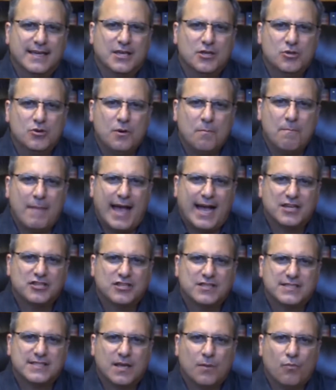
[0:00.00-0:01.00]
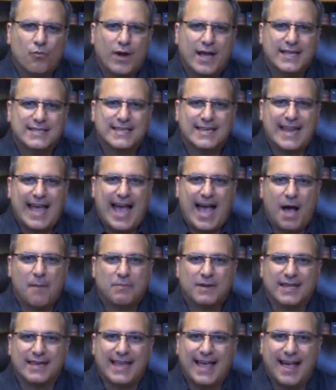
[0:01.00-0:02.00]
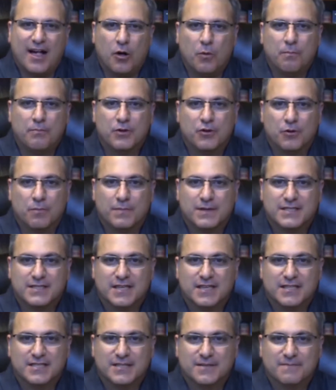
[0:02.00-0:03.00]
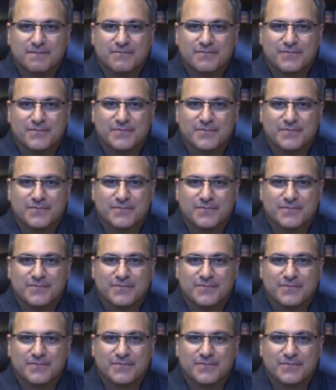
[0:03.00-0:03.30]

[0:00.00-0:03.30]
Can you imagine some ways an app can help your business?